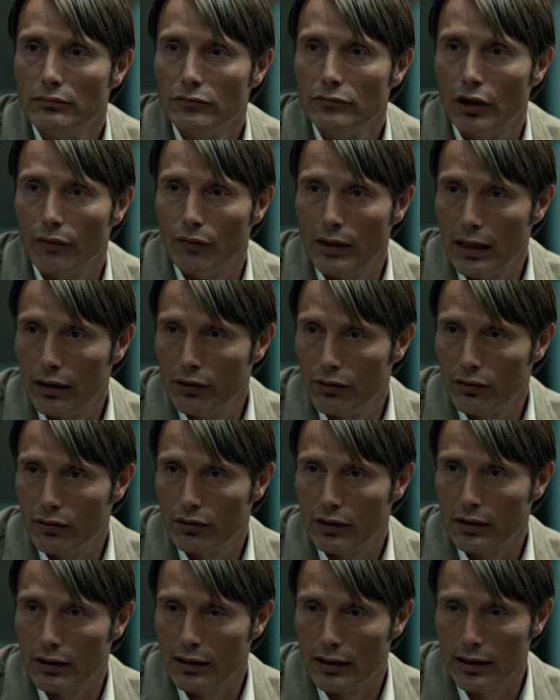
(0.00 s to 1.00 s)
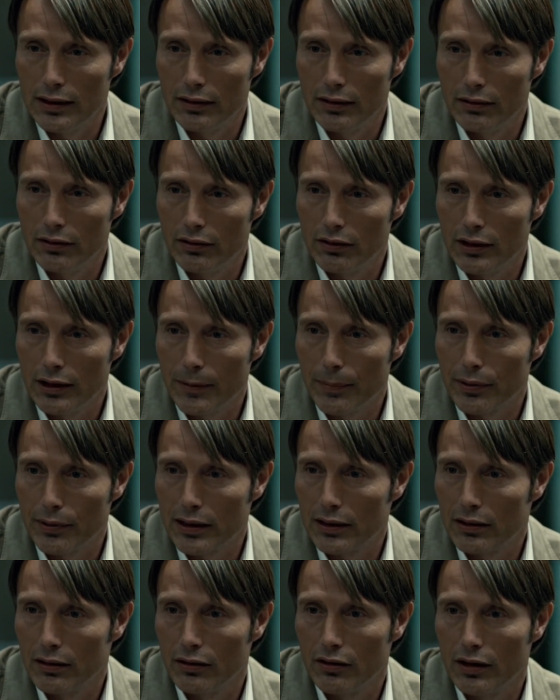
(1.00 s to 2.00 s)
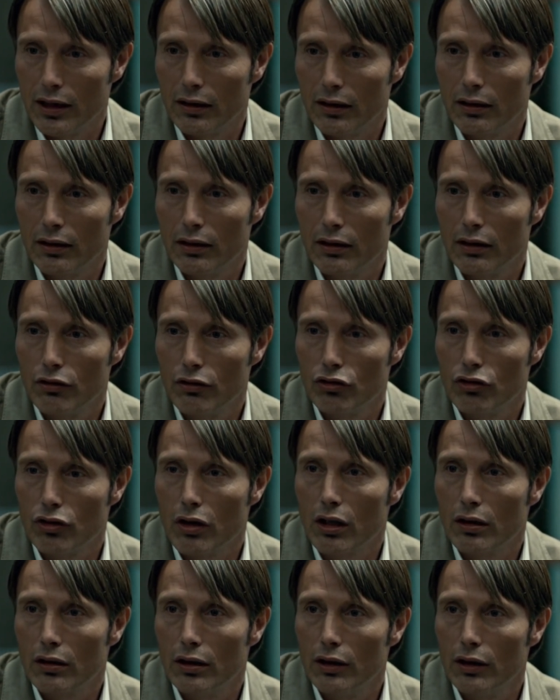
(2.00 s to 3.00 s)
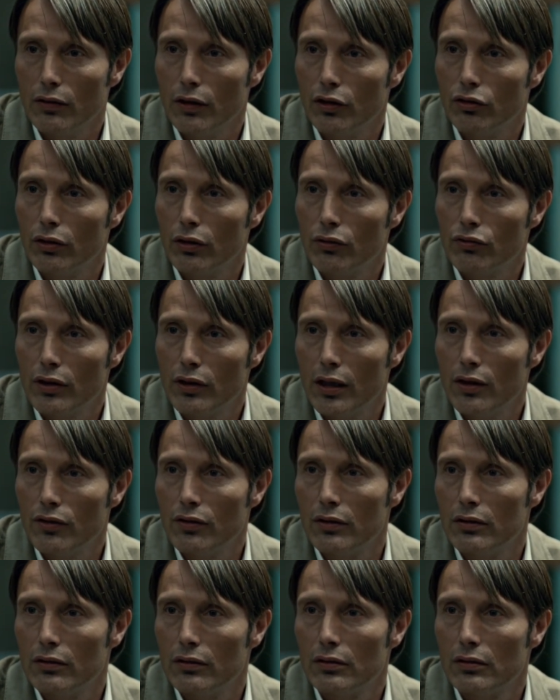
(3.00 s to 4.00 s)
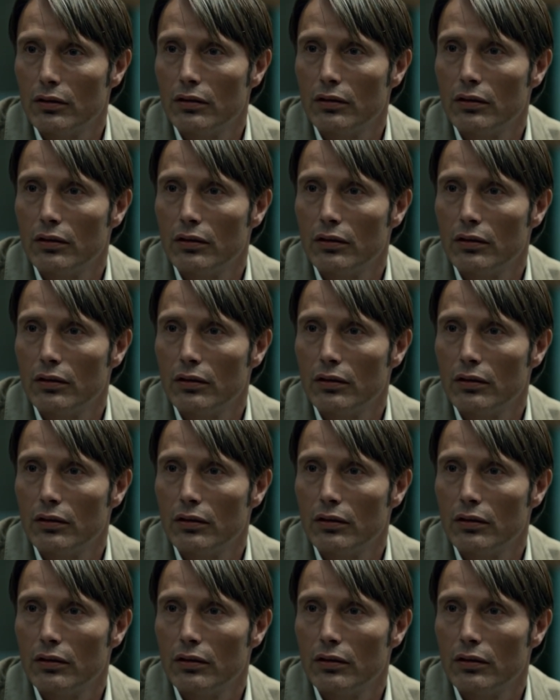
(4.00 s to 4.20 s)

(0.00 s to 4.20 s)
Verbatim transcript: Your values and decency are present, yet shocked at your associations,